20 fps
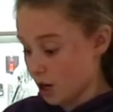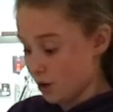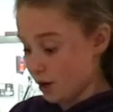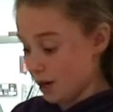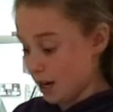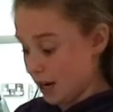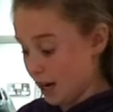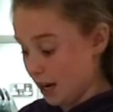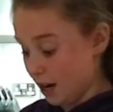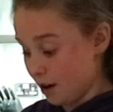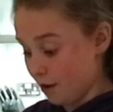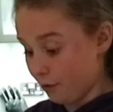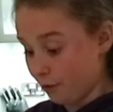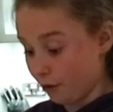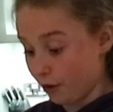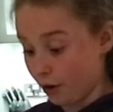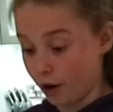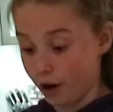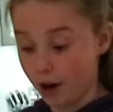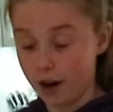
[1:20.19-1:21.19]
you need
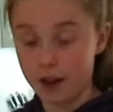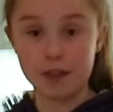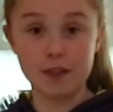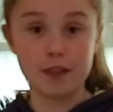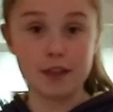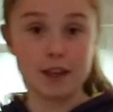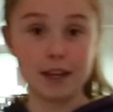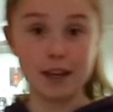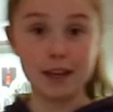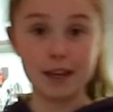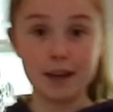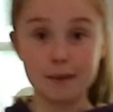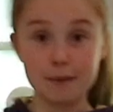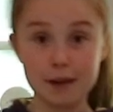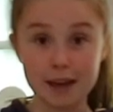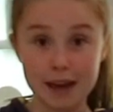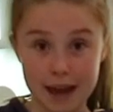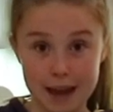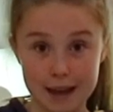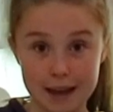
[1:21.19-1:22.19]
for the
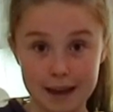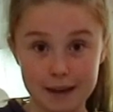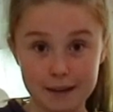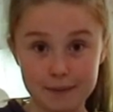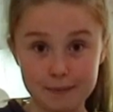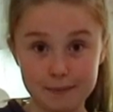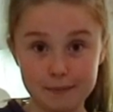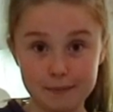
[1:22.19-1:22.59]
cake.